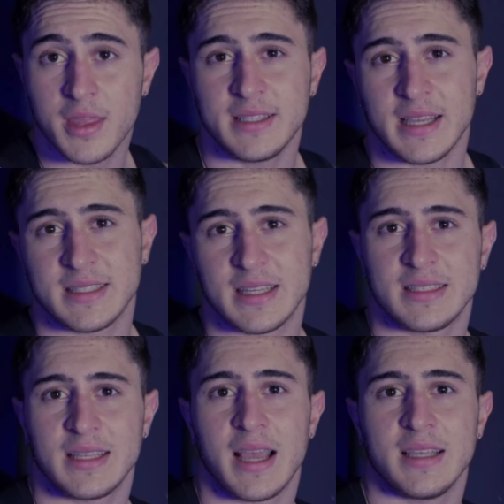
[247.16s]
this
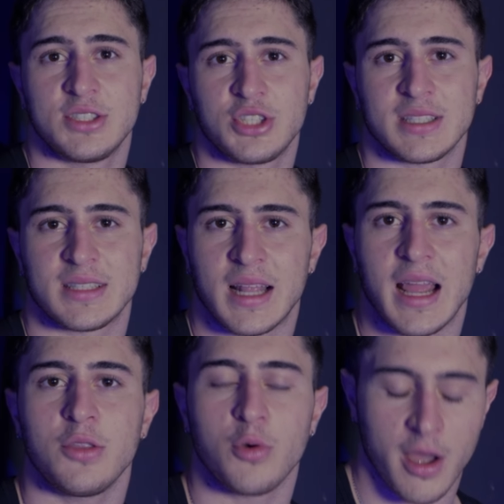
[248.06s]
exercise, just
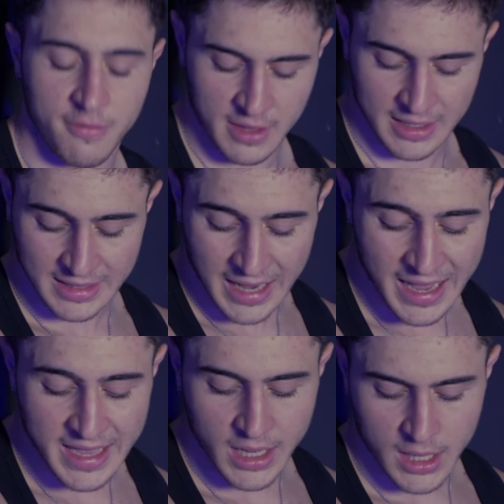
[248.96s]
try to have the
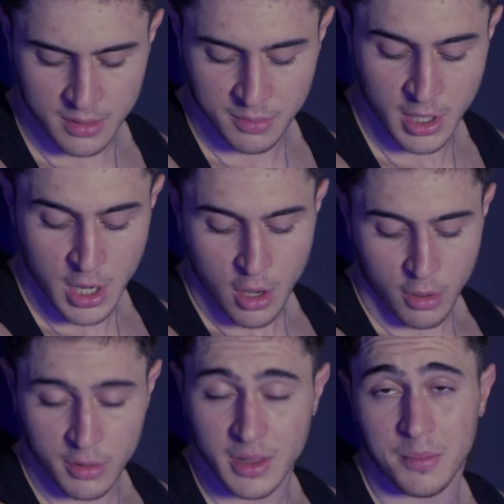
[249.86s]
entire arm
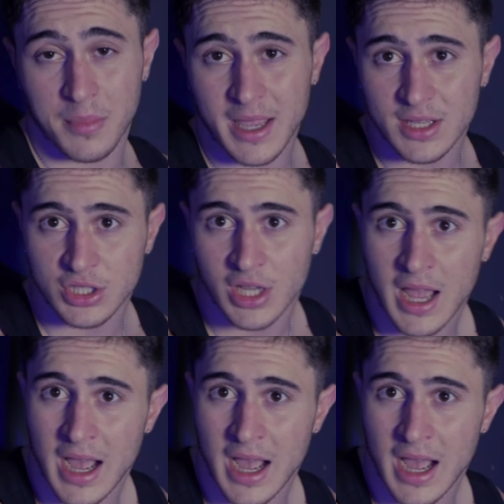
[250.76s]
on the bench.